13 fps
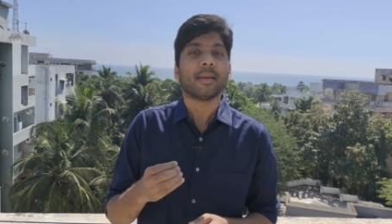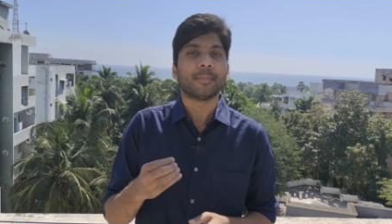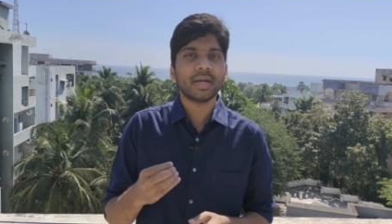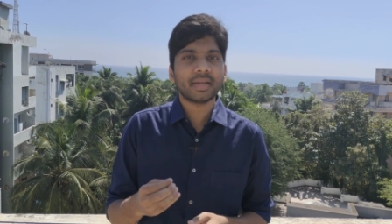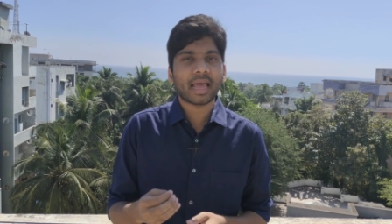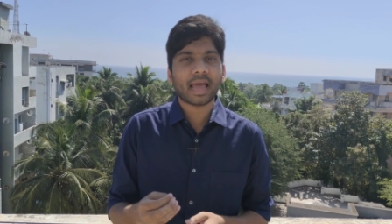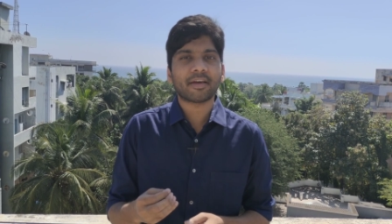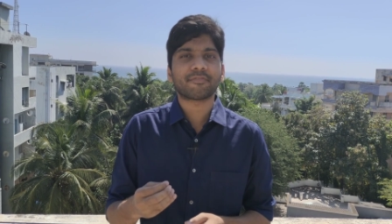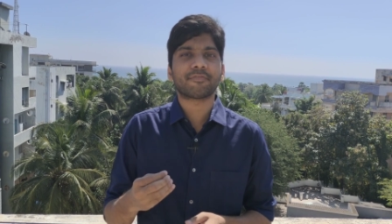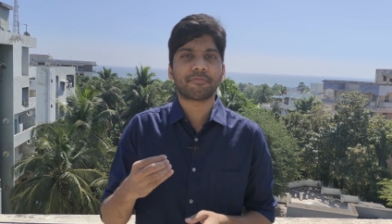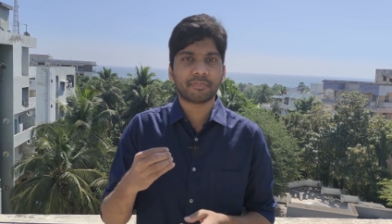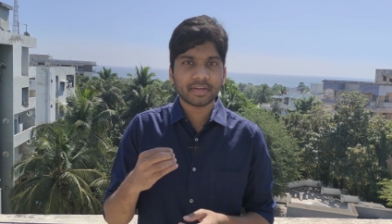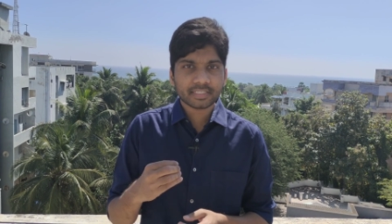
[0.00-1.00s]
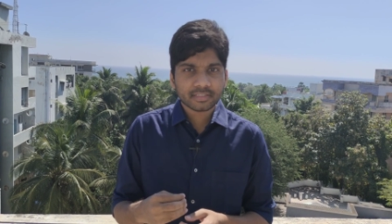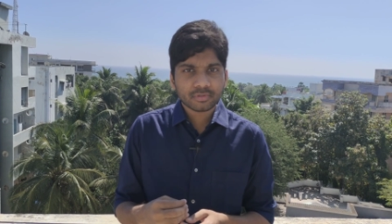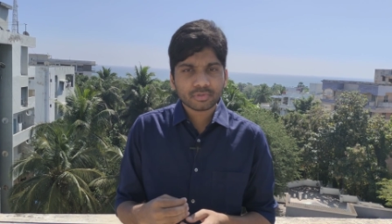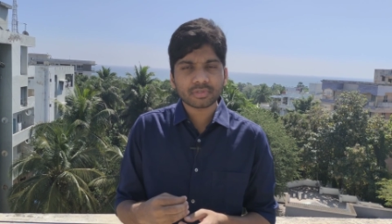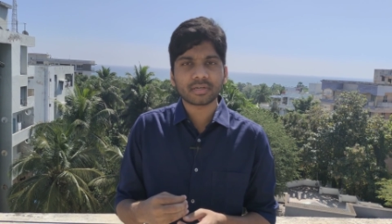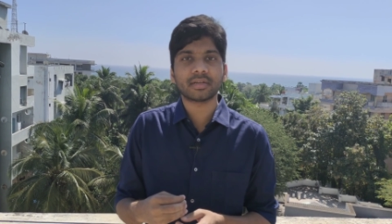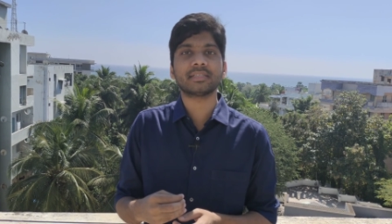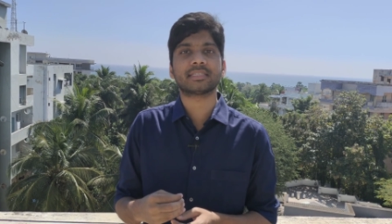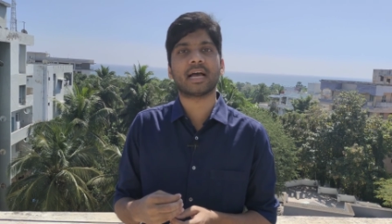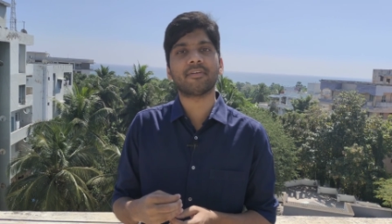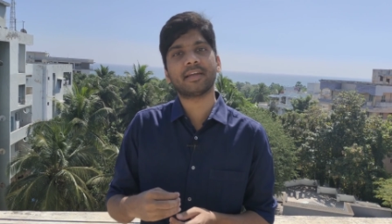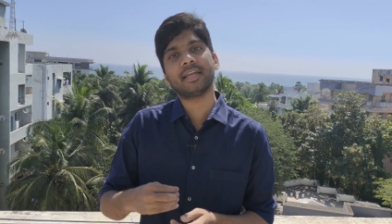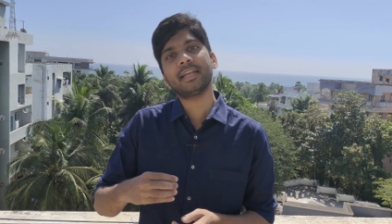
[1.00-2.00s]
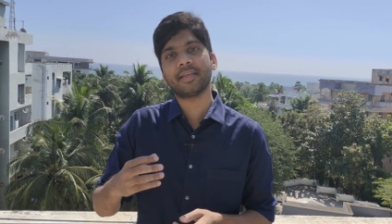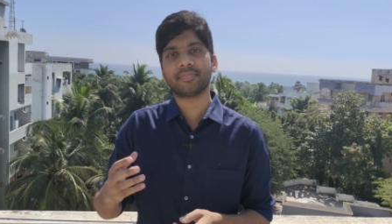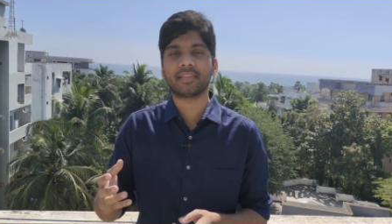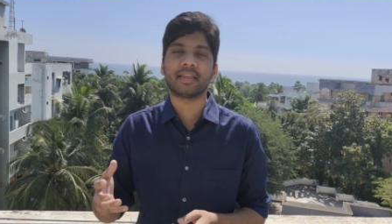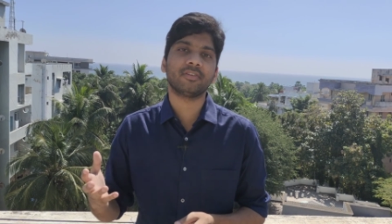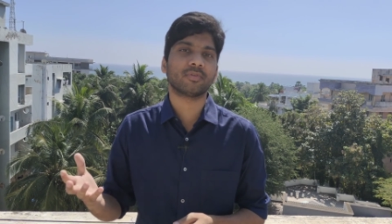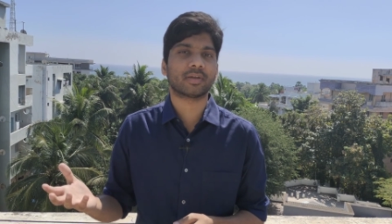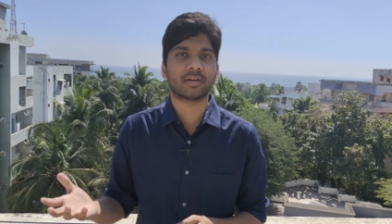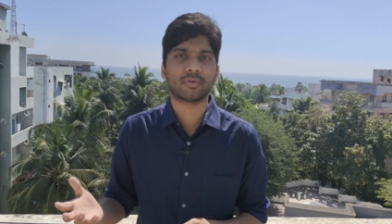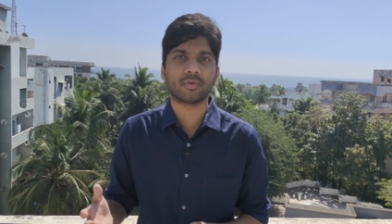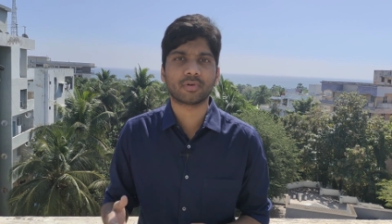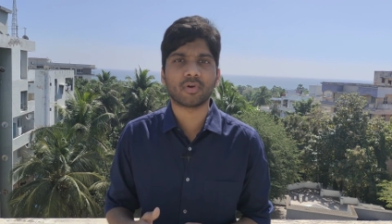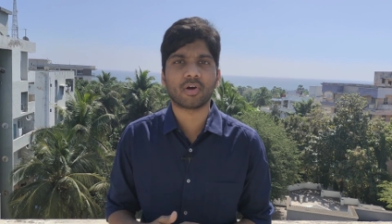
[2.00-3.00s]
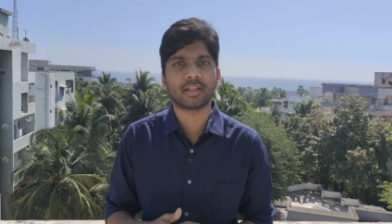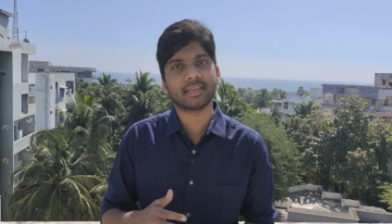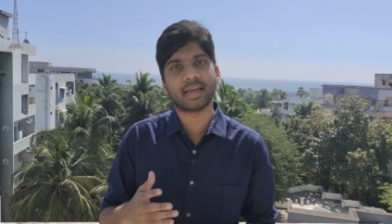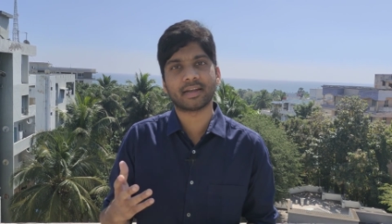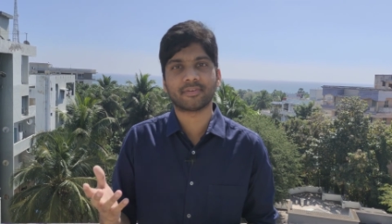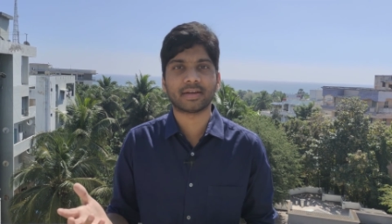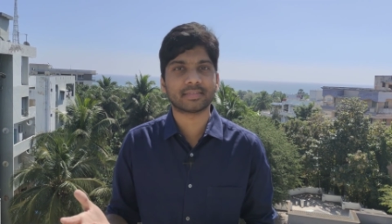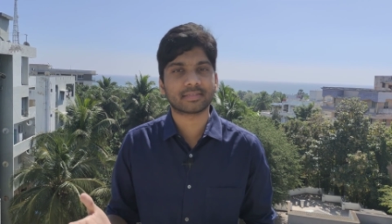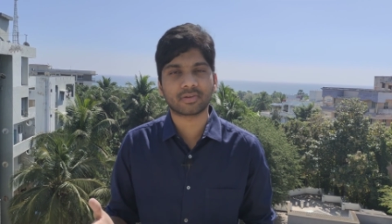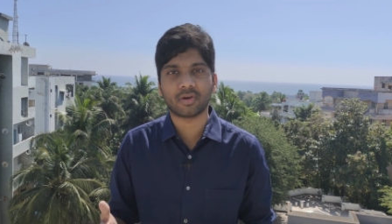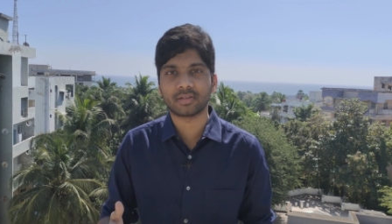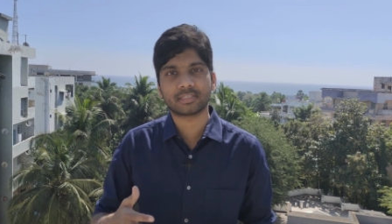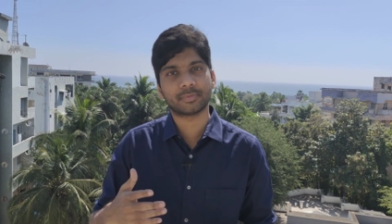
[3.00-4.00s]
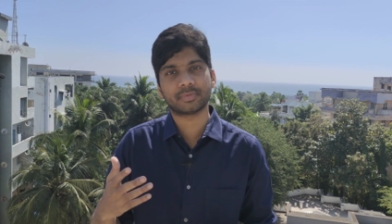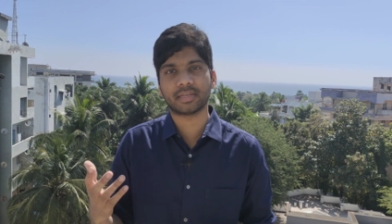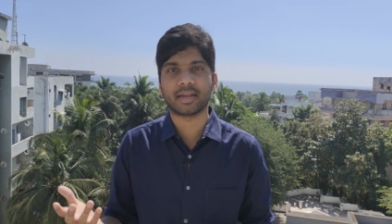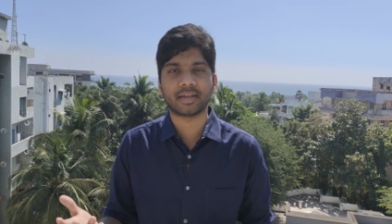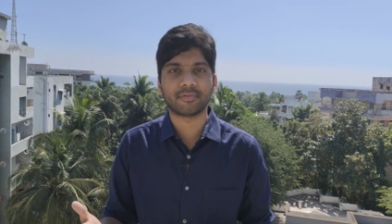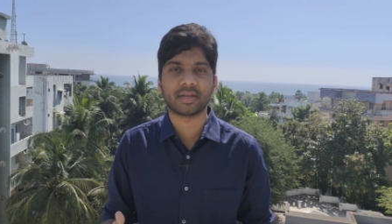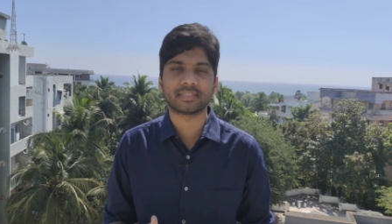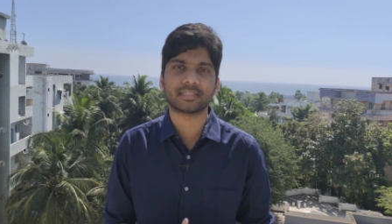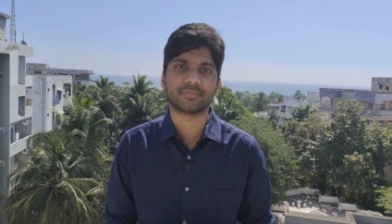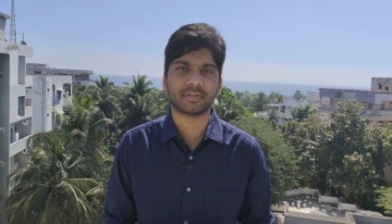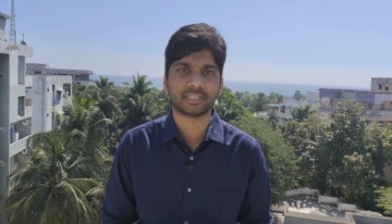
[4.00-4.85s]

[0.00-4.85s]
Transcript: But first you should learn Java 8 and then you can go to all the advanced concepts and advanced